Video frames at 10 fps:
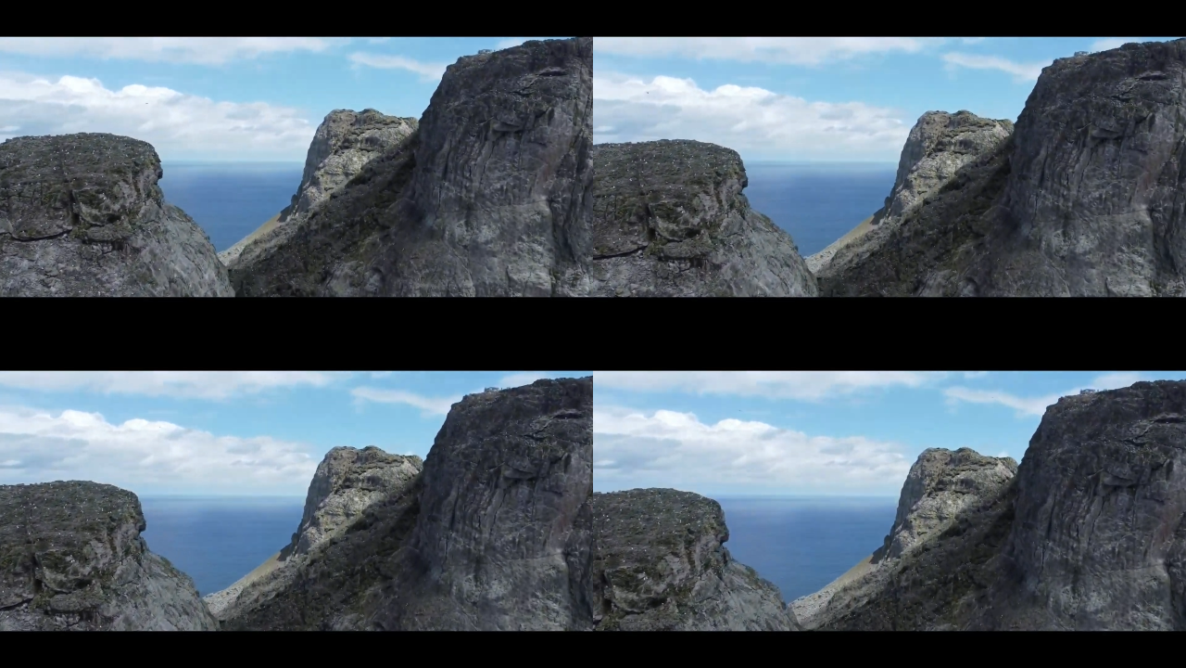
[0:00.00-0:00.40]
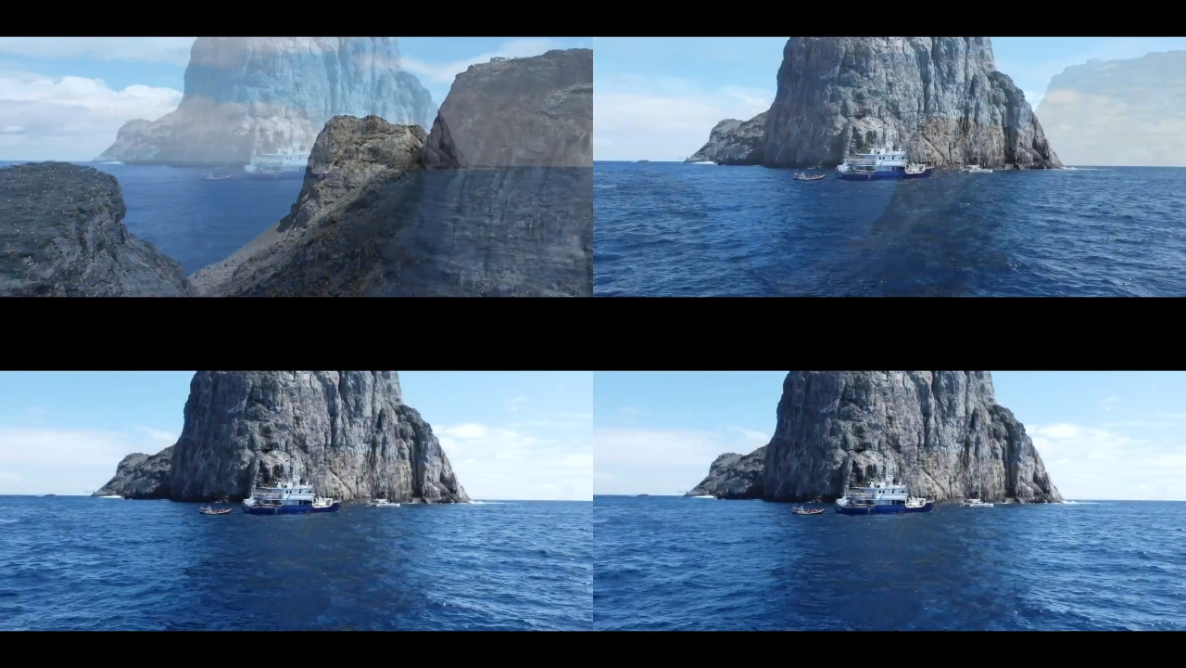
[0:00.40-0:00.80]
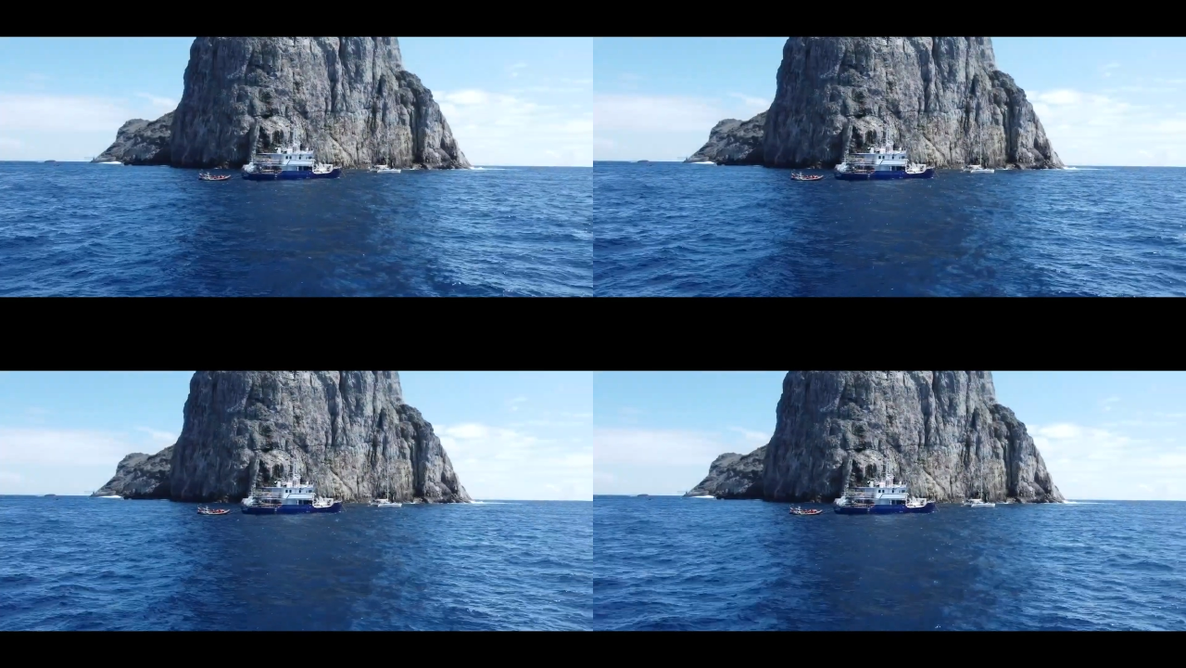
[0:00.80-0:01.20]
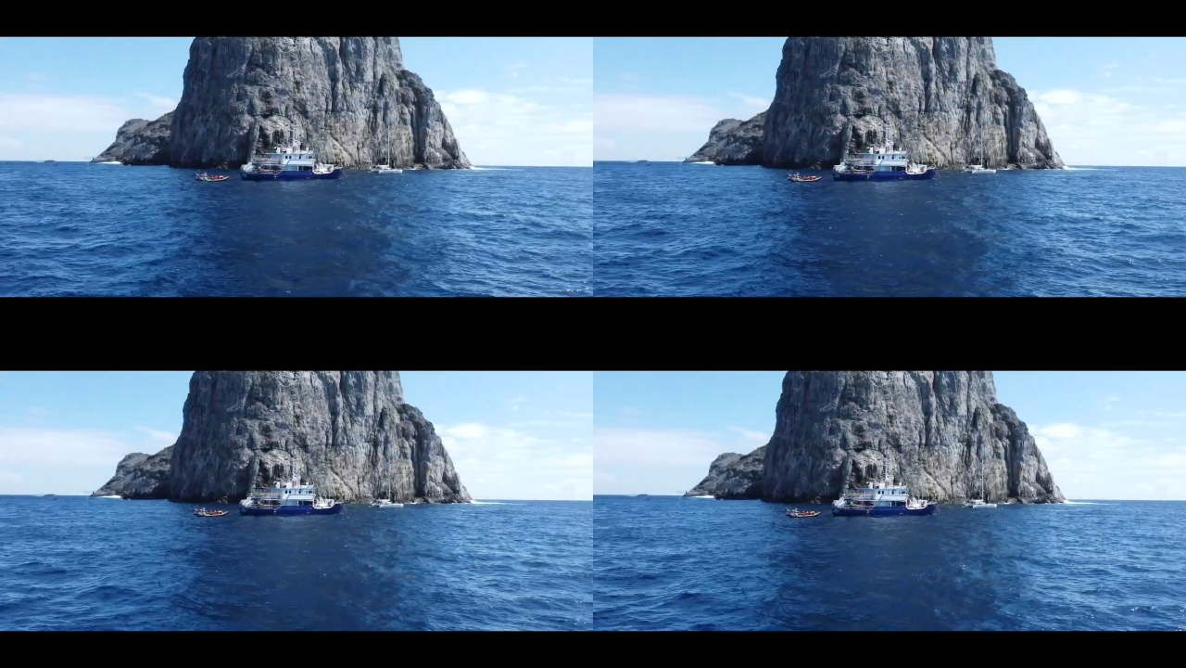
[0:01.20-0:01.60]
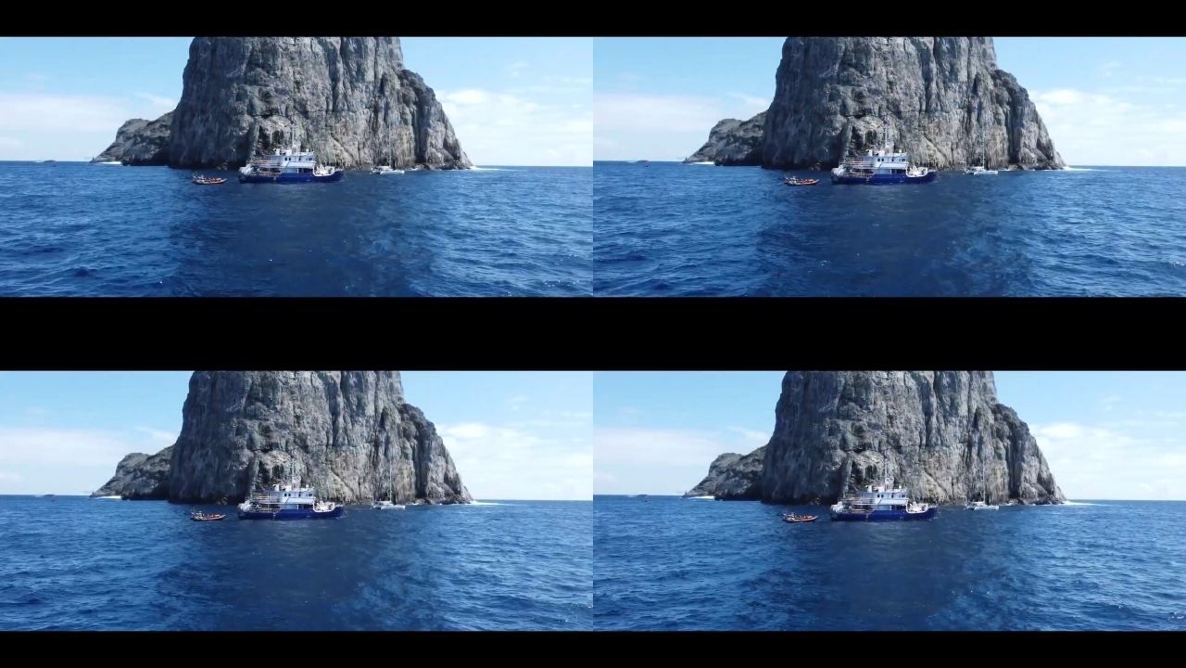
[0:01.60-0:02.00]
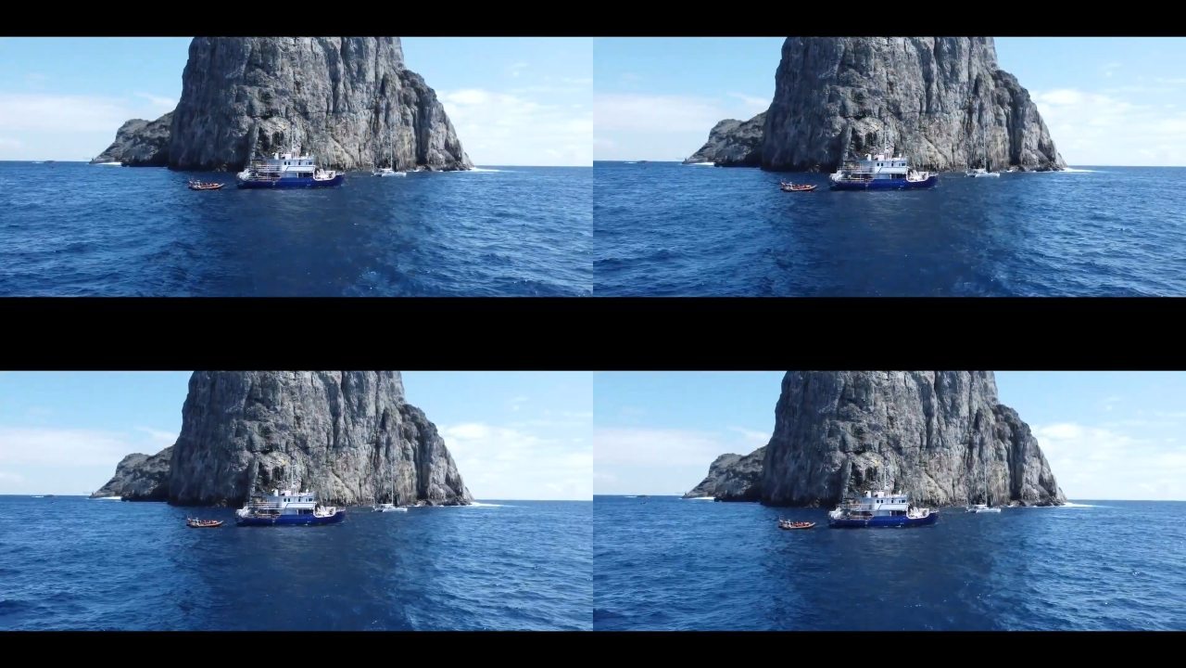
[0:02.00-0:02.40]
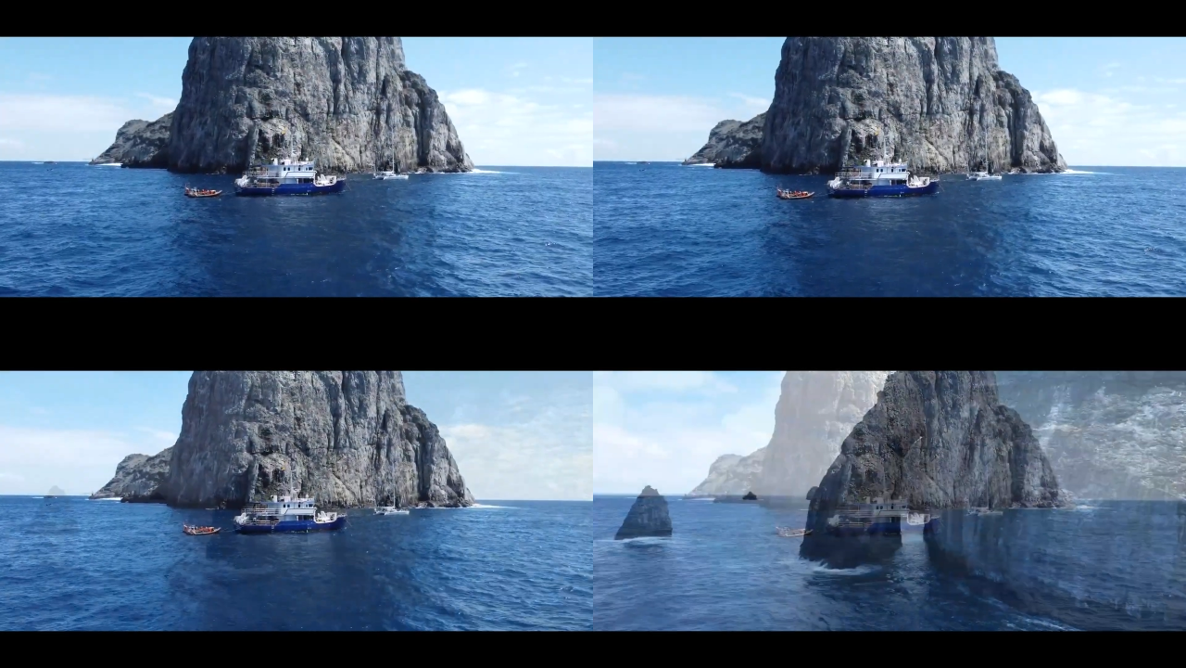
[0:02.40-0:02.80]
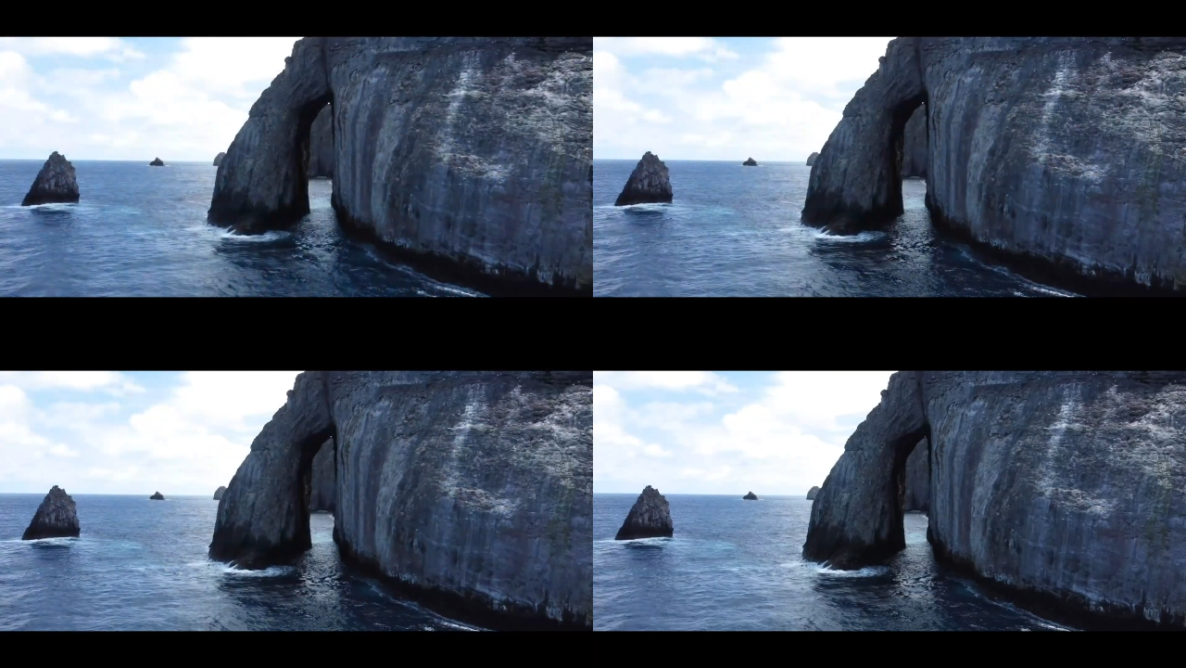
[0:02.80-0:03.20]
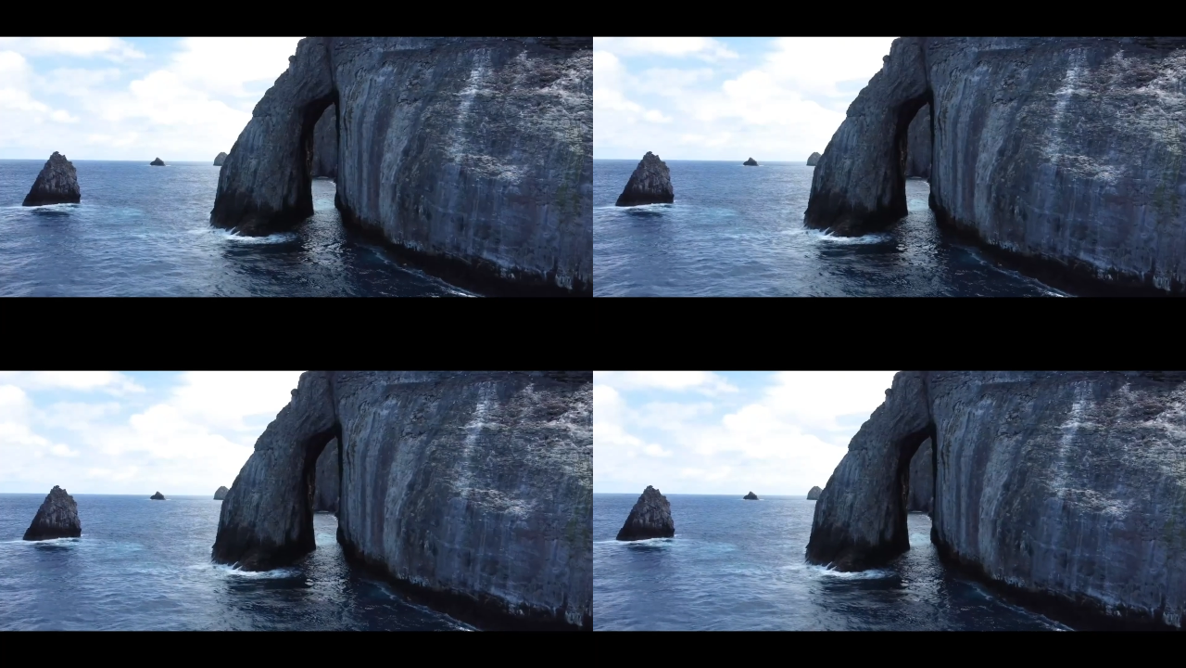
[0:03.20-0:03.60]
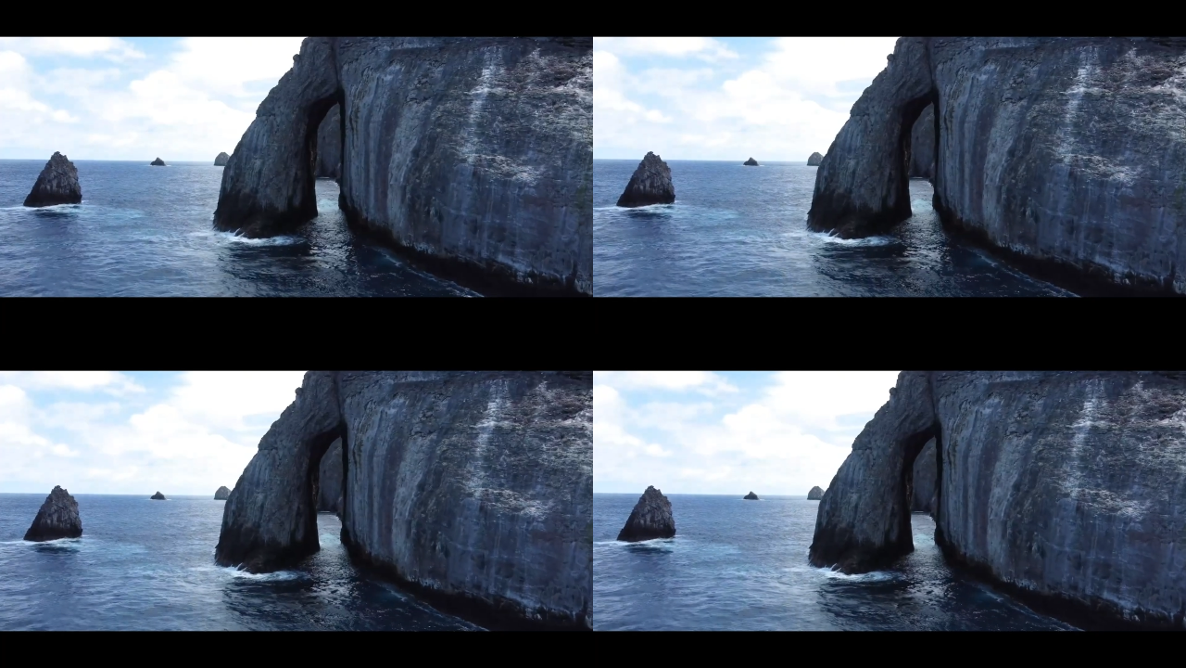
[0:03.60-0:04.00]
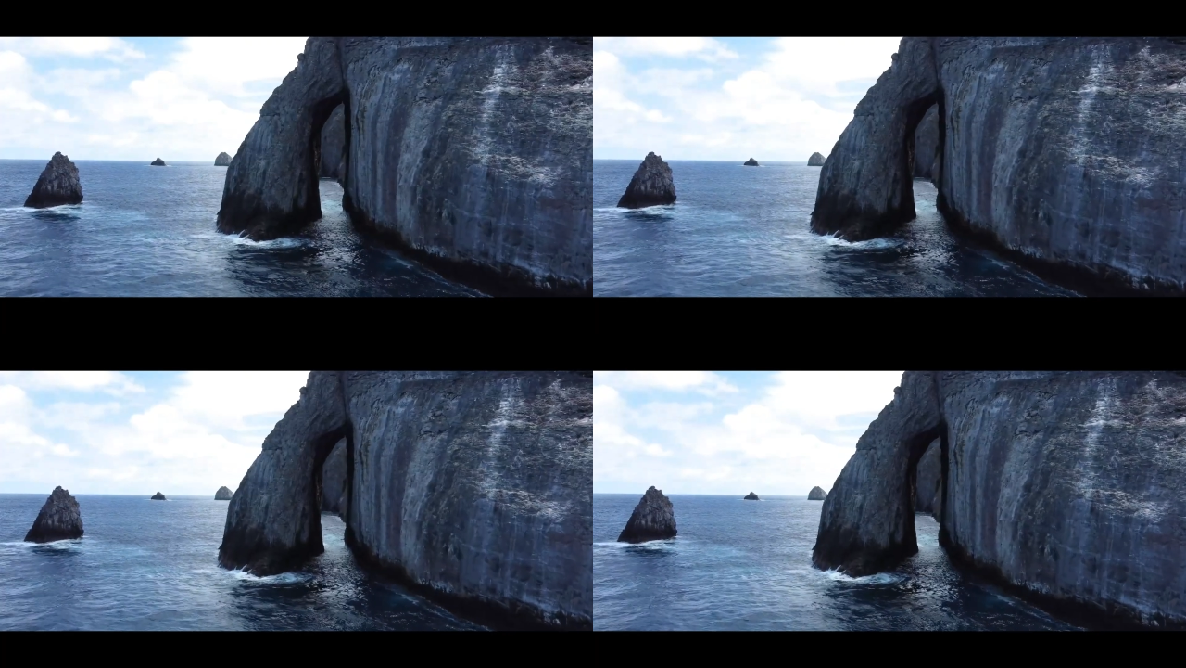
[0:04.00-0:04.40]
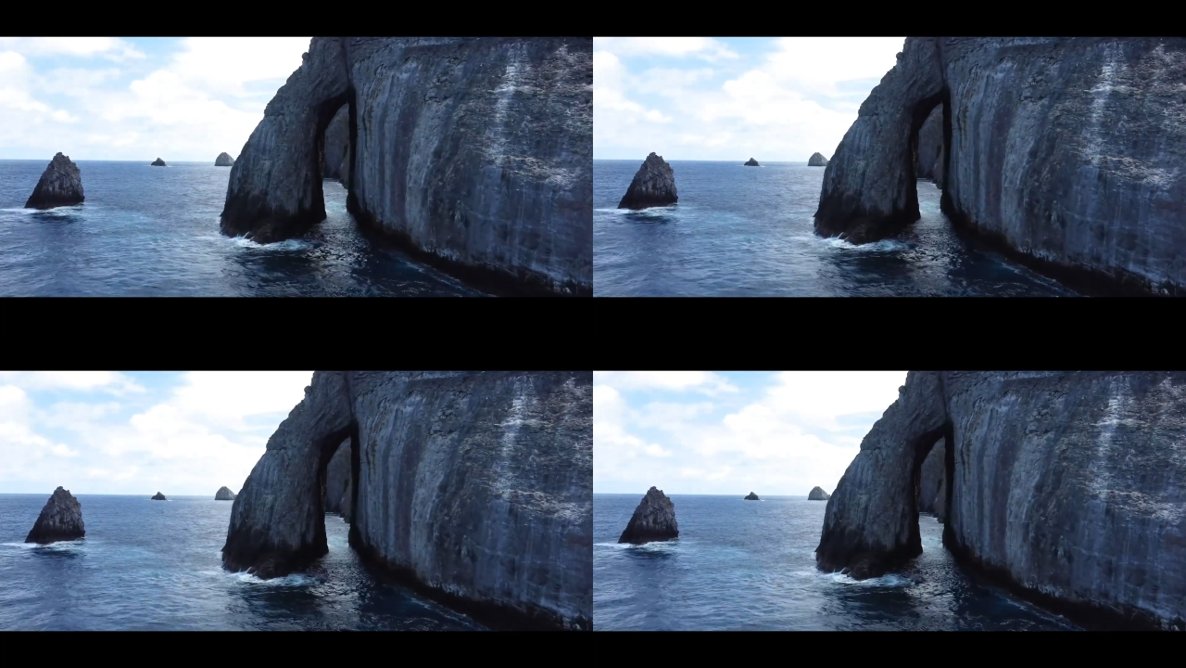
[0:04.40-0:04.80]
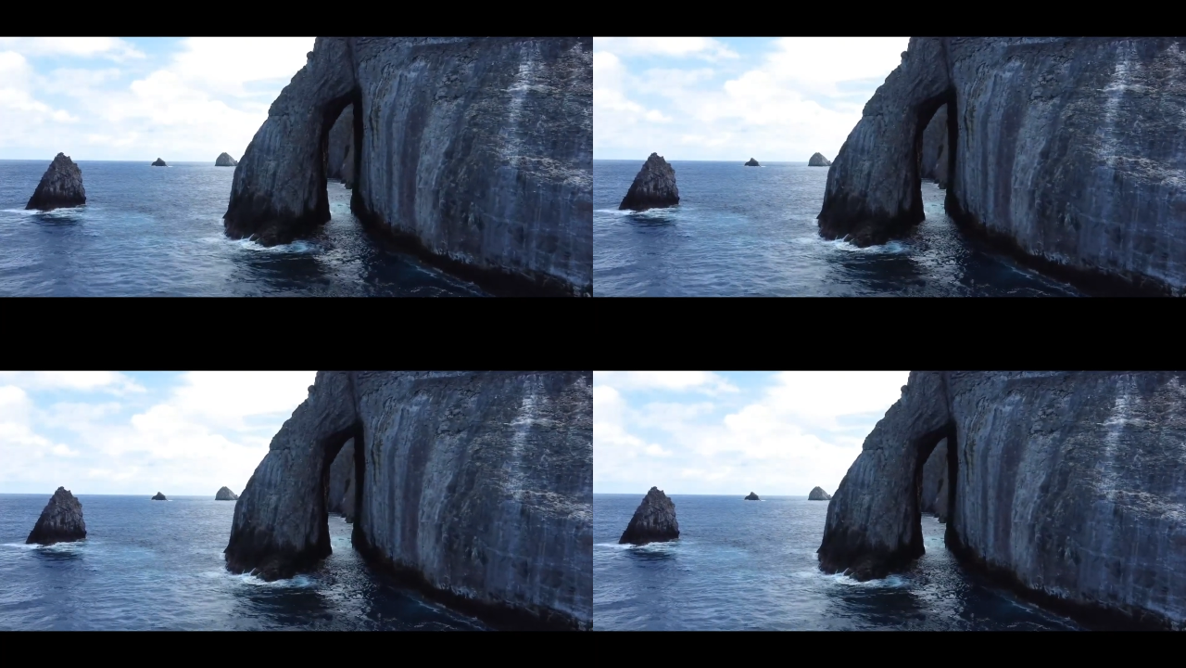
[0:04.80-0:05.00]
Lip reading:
[unreadable: no face in view]